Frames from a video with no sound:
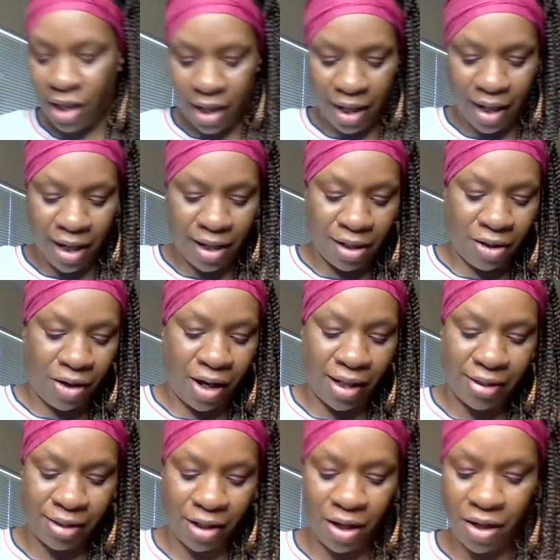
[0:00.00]
And
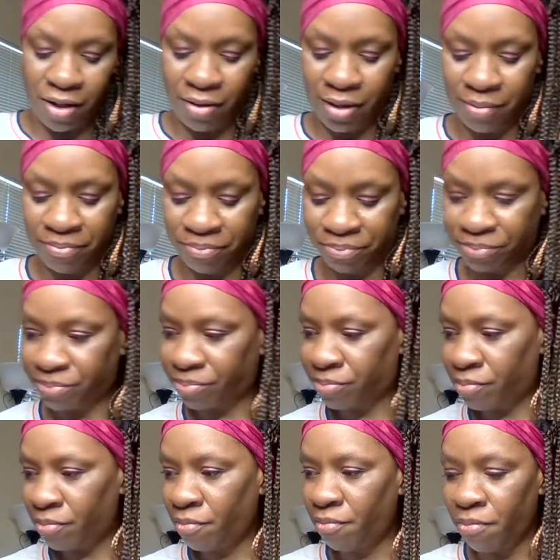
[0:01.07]
also,
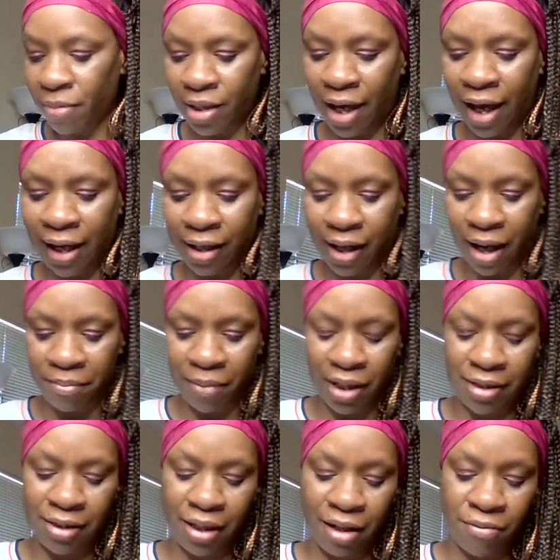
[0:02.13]
I got
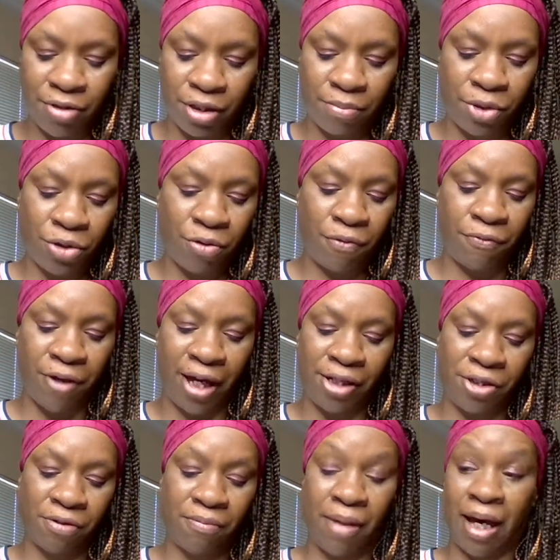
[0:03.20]
myself some new
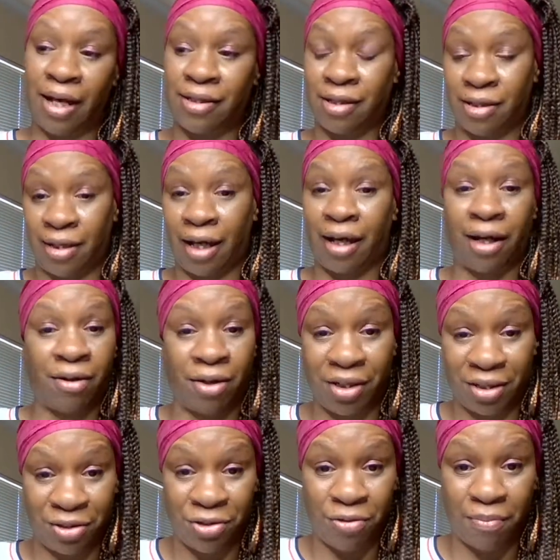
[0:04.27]
facial masks because I got all
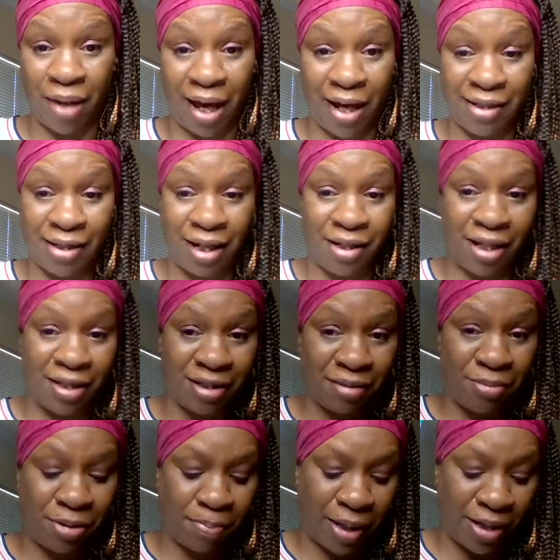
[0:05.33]
these new masks. I needed some
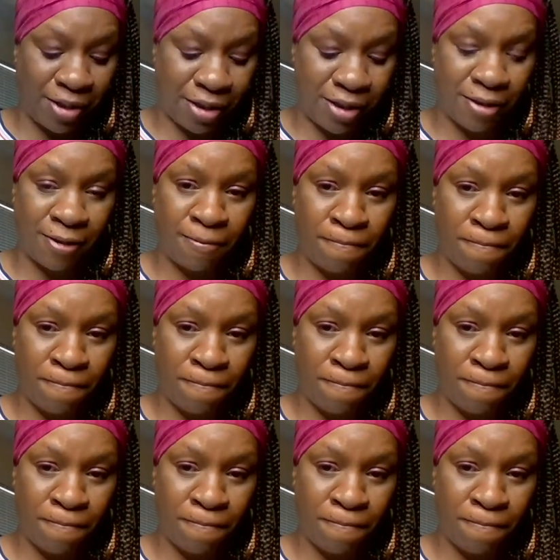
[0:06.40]
sponges.